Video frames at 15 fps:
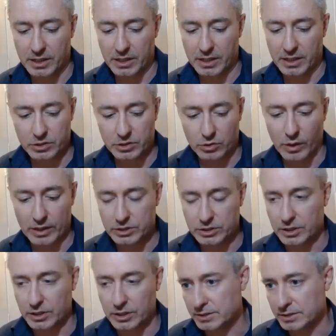to the
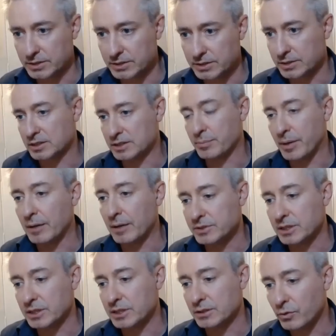question is, it's the
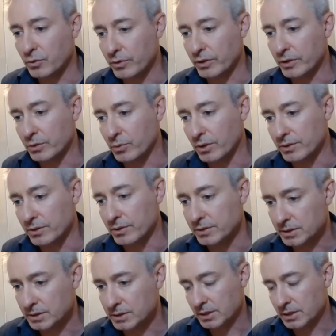PalmSens 4 that you
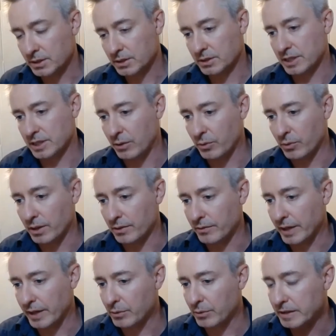want. because that
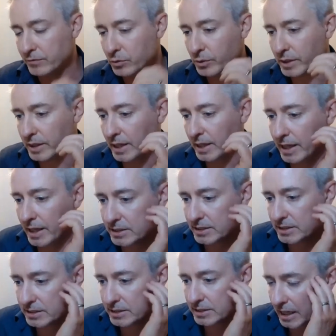will give you
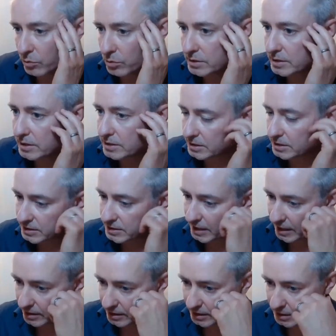EIS and all the DC
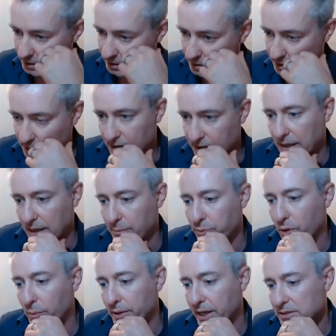techniques, and
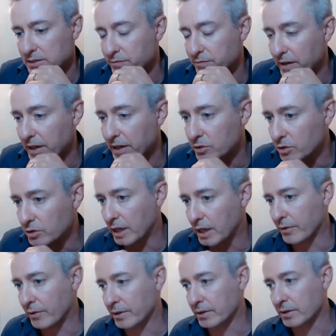probably has a fairly good
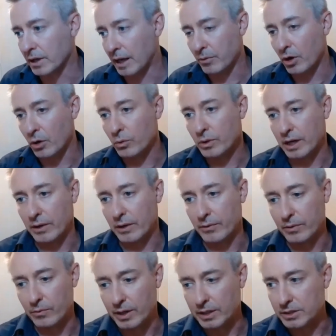current, low current
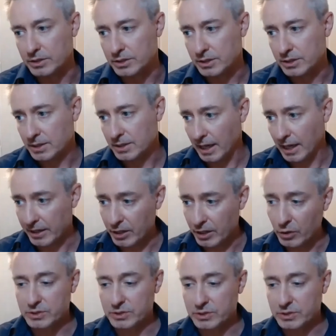range. I know who's asked